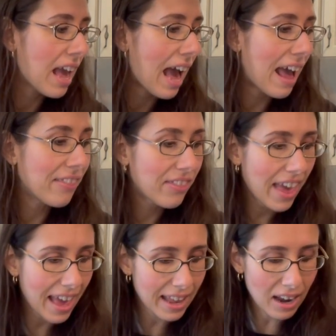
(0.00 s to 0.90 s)
And
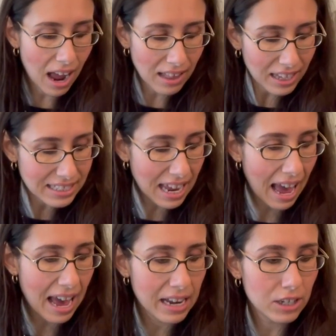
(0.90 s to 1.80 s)
then I like to
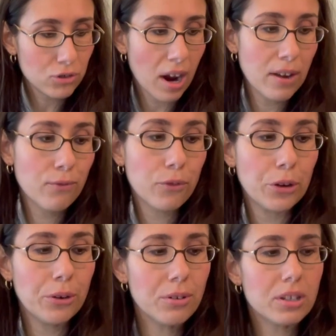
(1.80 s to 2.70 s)
add dried
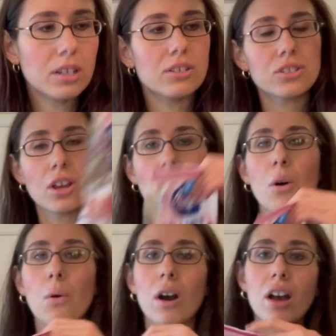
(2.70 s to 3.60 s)
fruit.
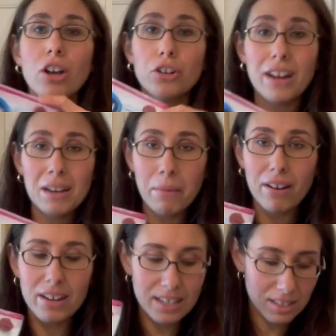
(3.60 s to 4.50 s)
So
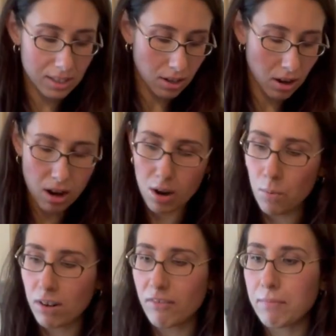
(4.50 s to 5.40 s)
cranberries are
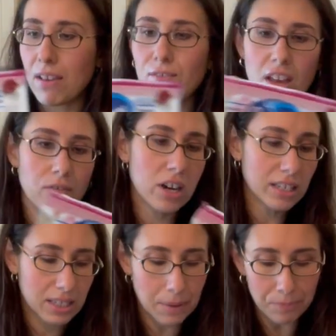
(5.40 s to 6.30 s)
one of my favorites.